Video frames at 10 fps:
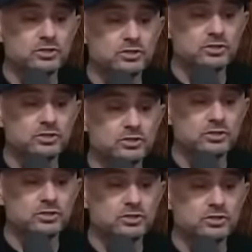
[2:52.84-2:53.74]

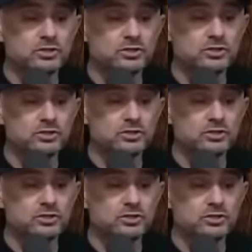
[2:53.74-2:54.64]

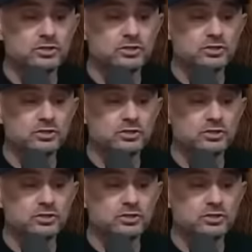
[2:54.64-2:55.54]

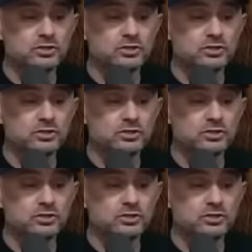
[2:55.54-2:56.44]

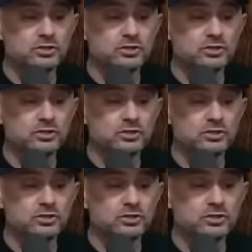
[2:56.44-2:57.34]

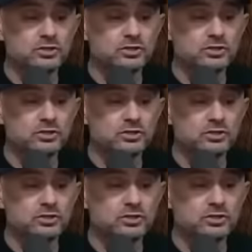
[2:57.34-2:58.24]

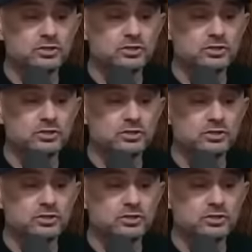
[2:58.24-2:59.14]

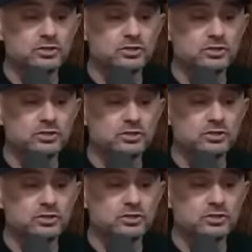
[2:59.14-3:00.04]

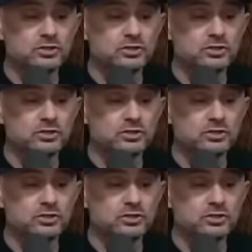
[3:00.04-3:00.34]
(silent)